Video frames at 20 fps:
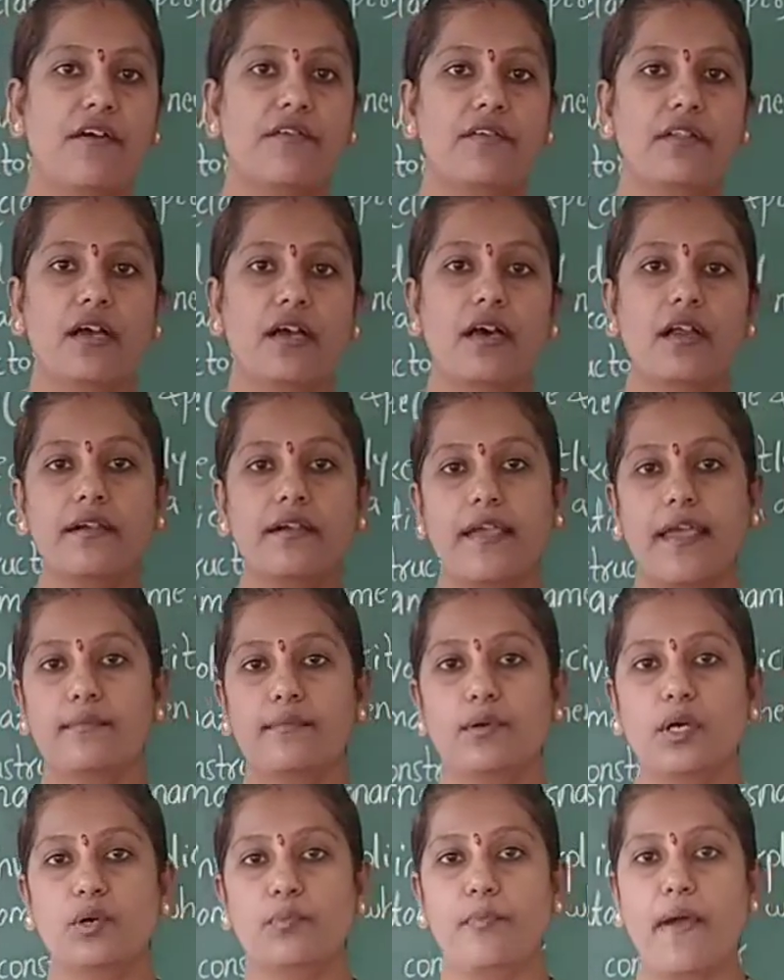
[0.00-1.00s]
have learned
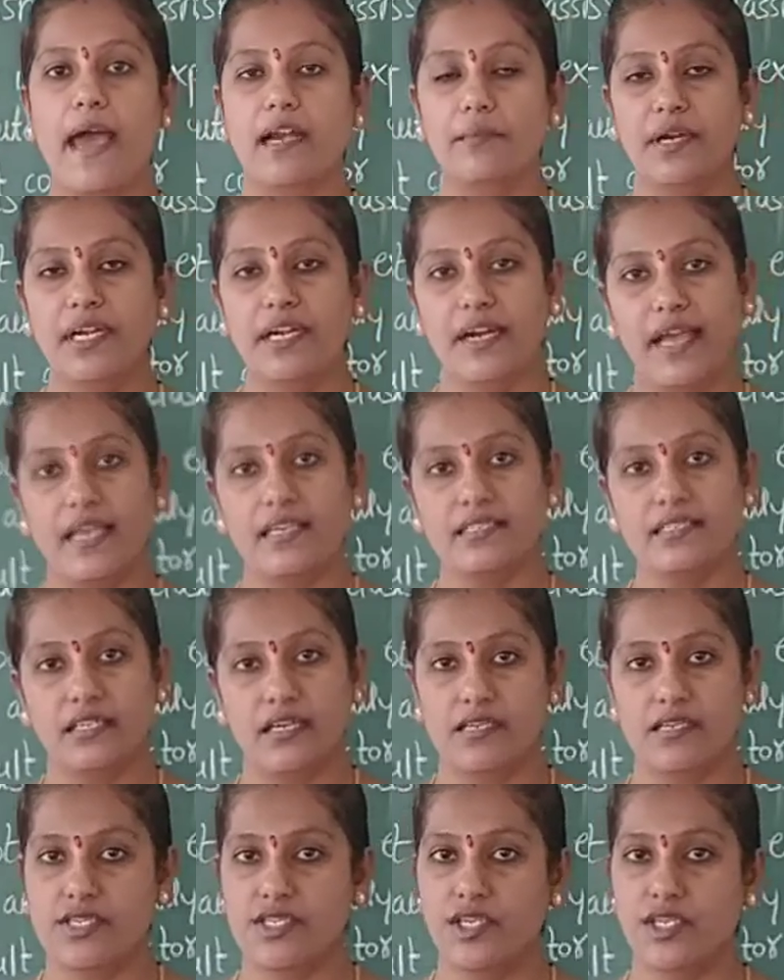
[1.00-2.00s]
about parameterized
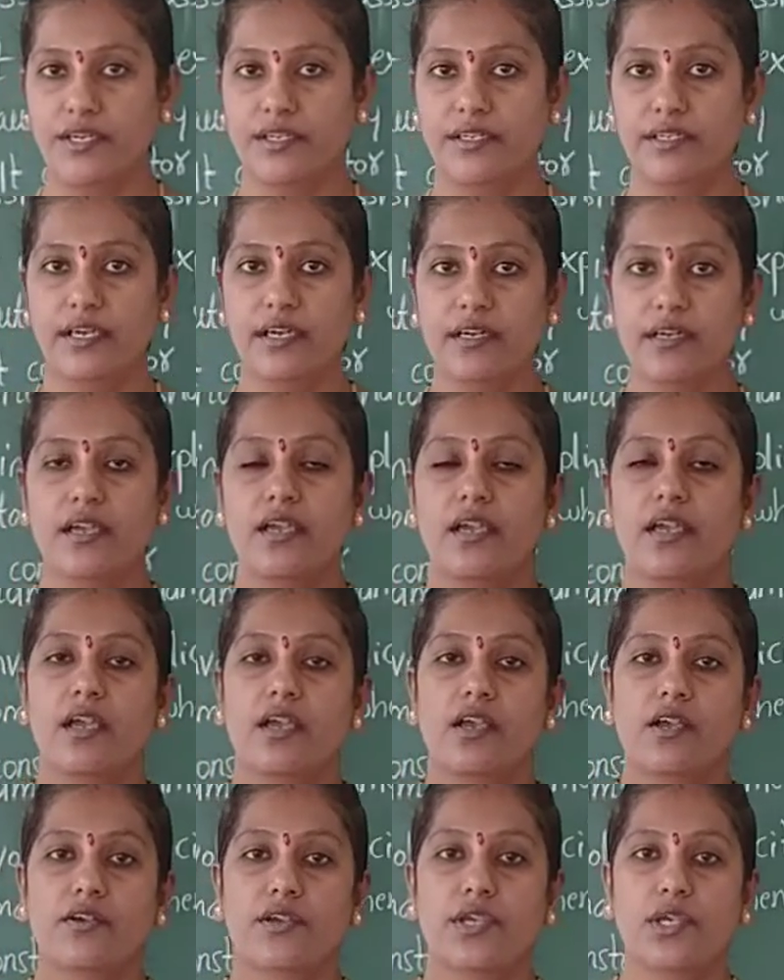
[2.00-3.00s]
constructor
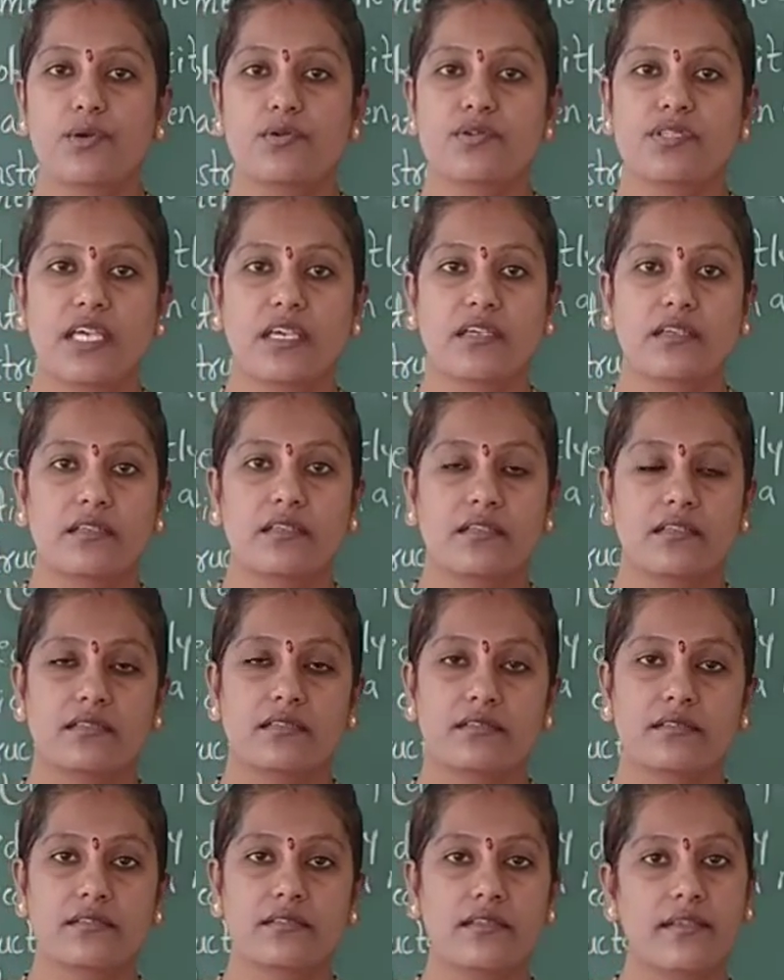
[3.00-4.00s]
using
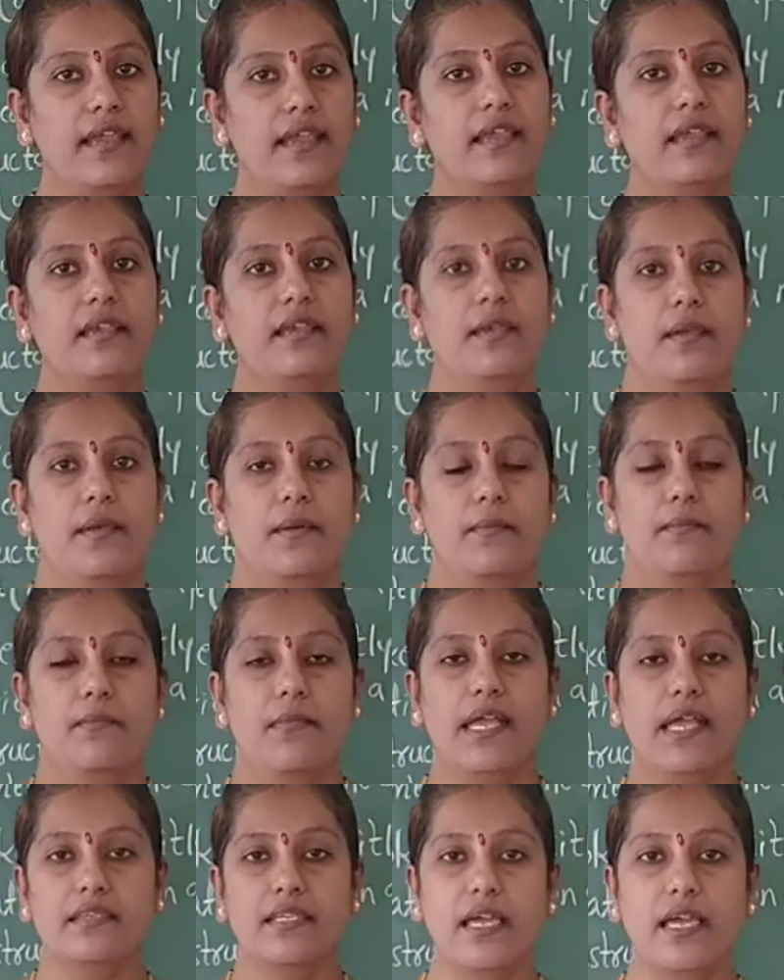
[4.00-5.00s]
three
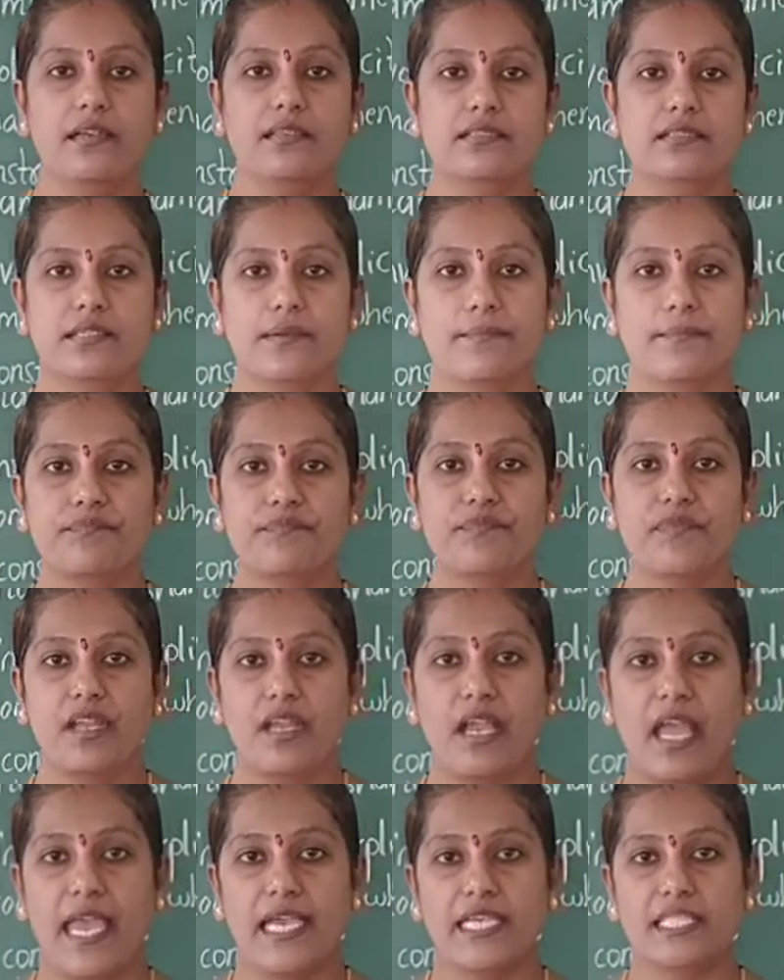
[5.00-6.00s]
methods:
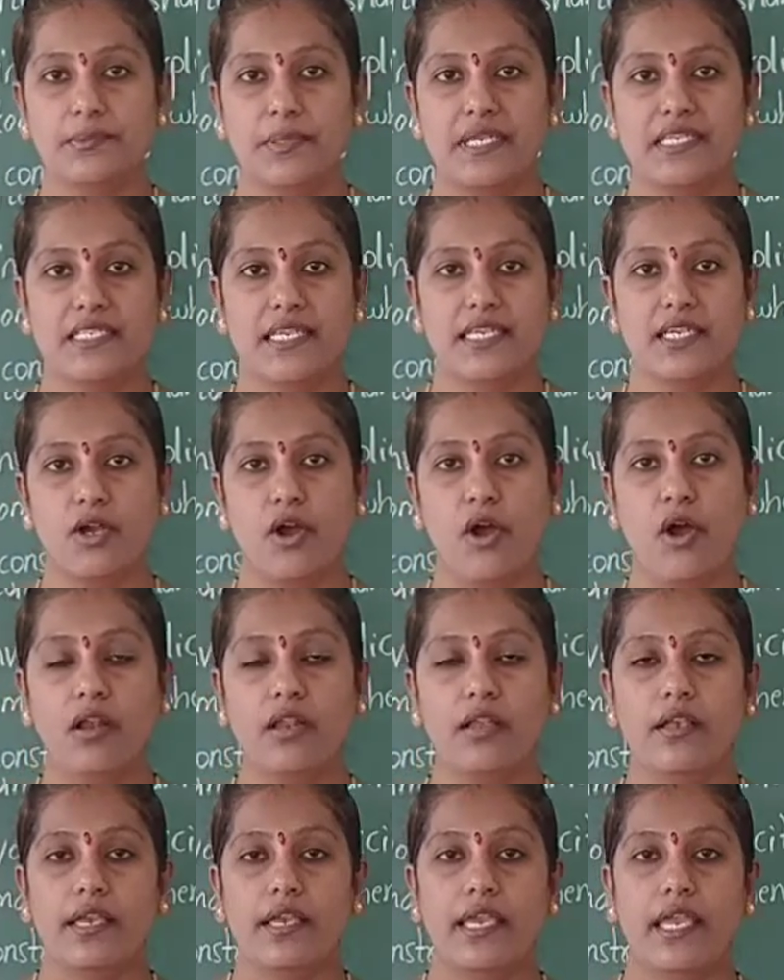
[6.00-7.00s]
explicit
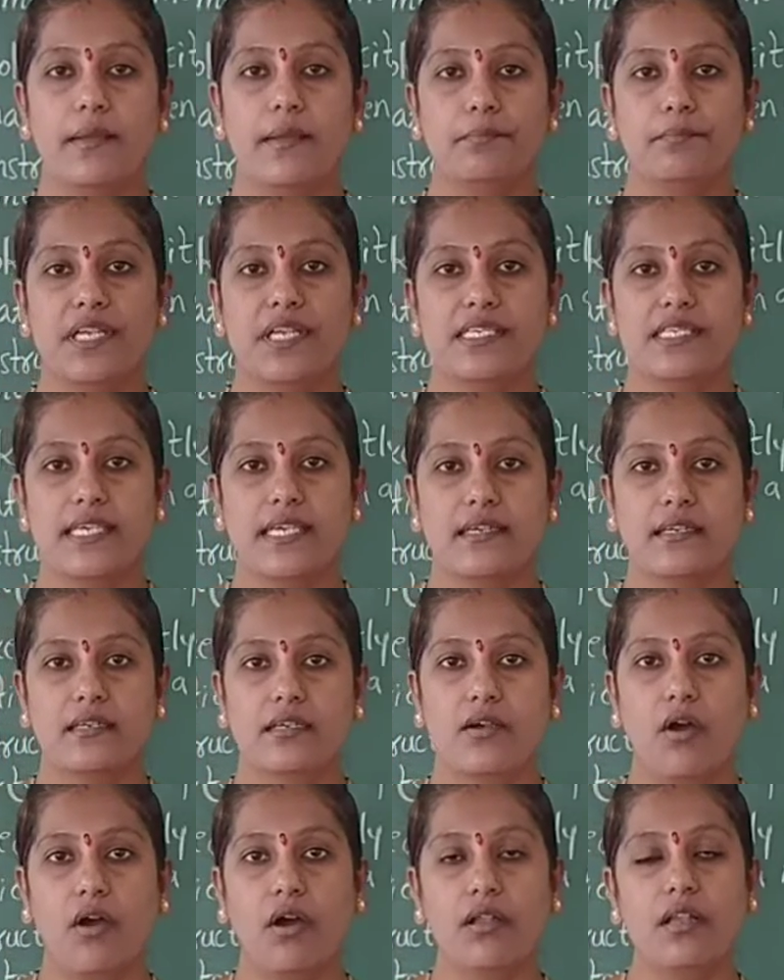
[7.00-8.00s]
call, implicit
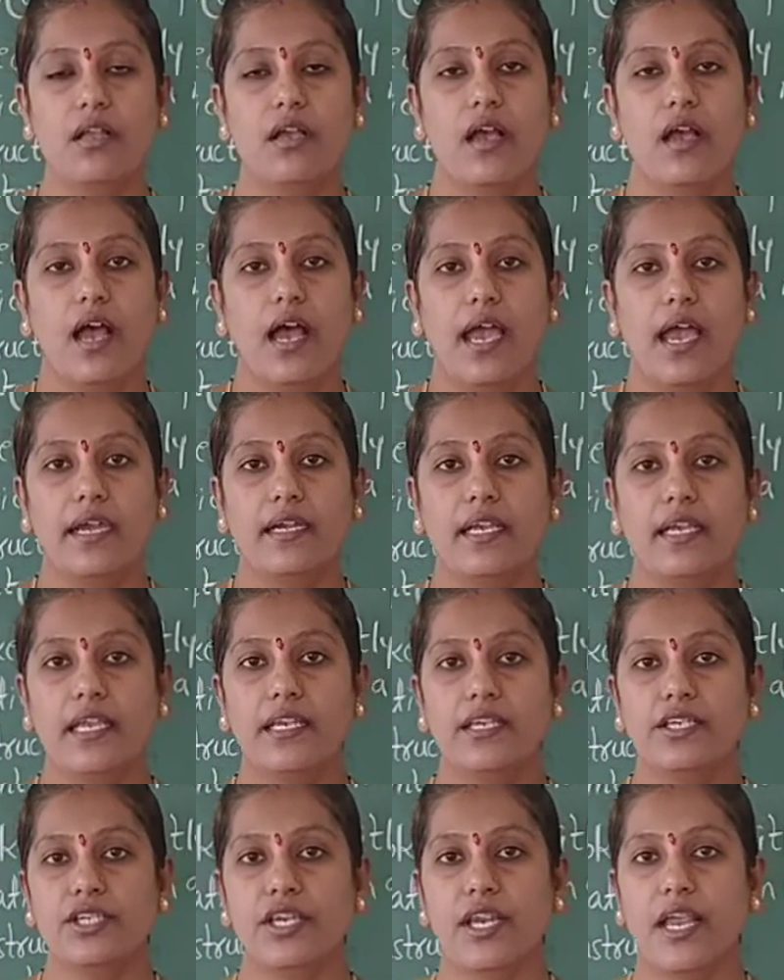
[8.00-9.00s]
call,
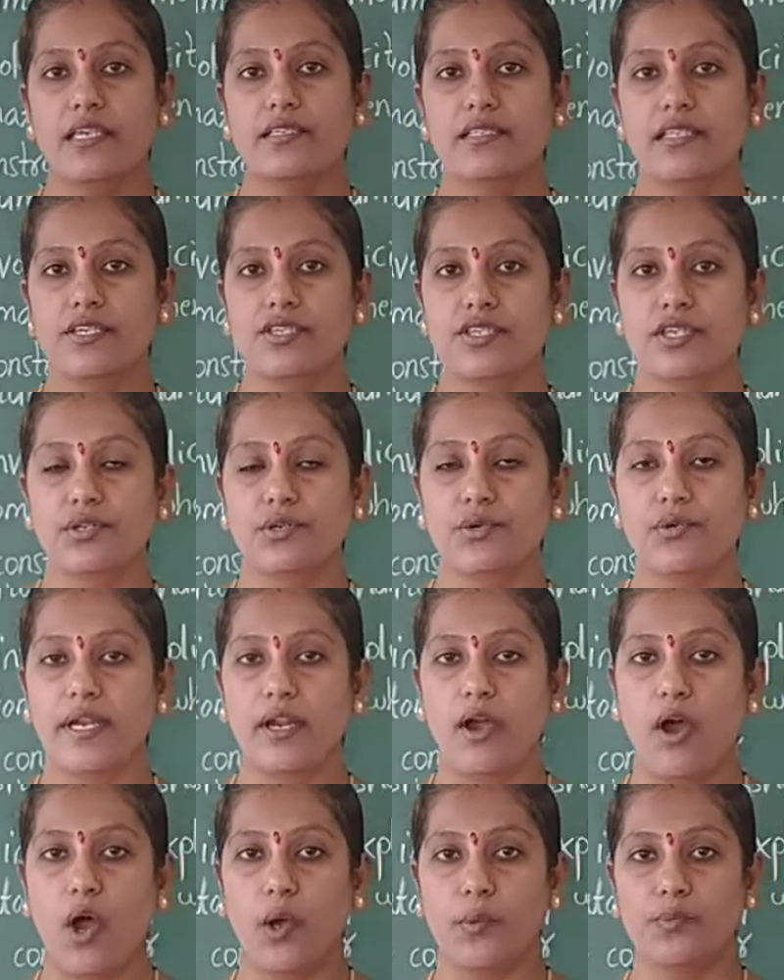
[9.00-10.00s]
and initialization to
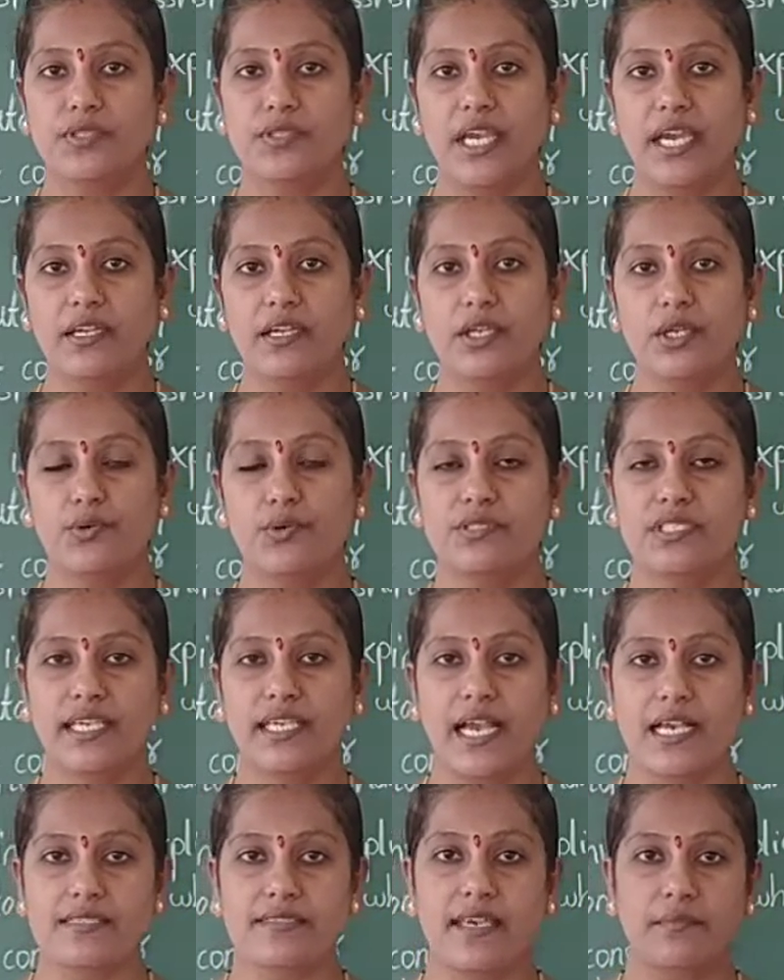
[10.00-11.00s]
an object
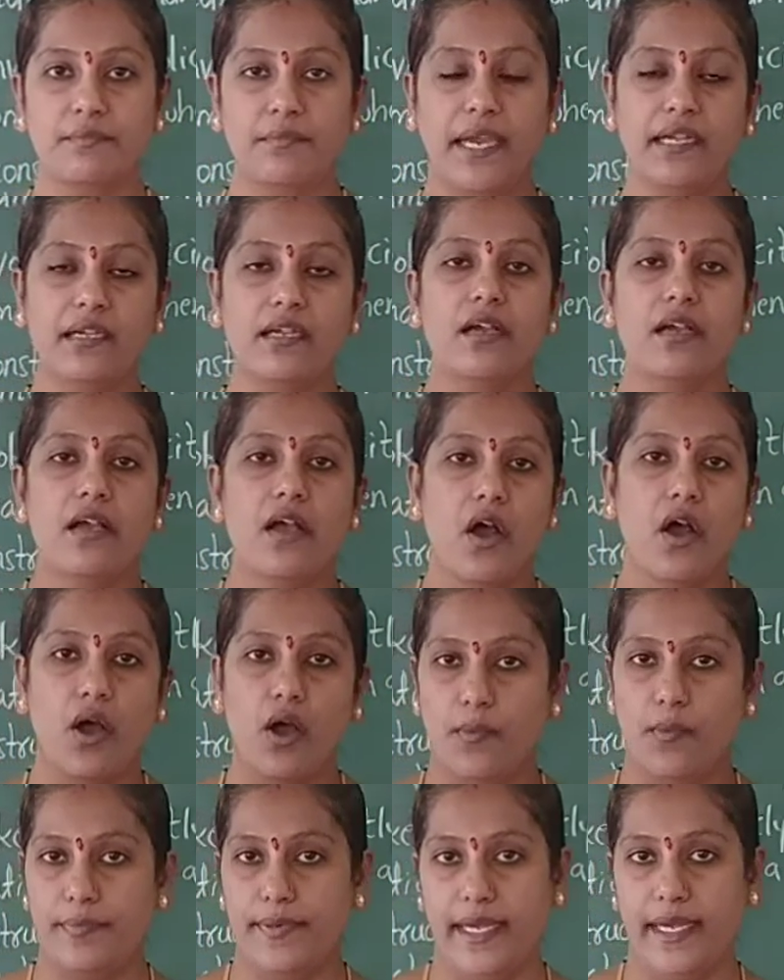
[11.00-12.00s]
using assignment
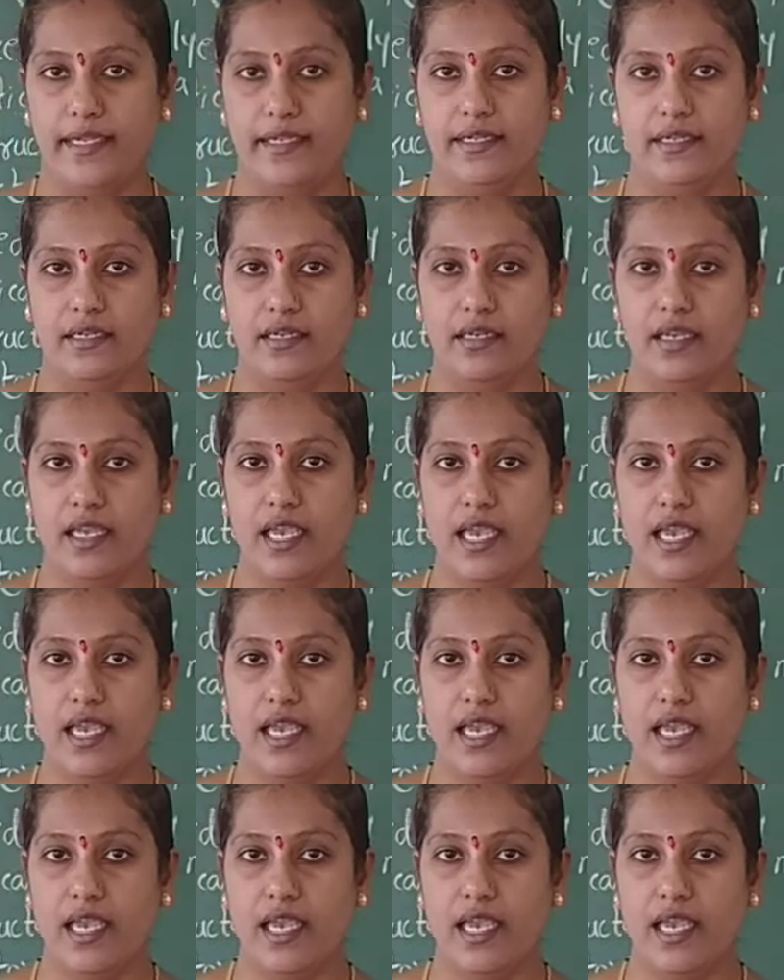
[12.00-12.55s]
operator.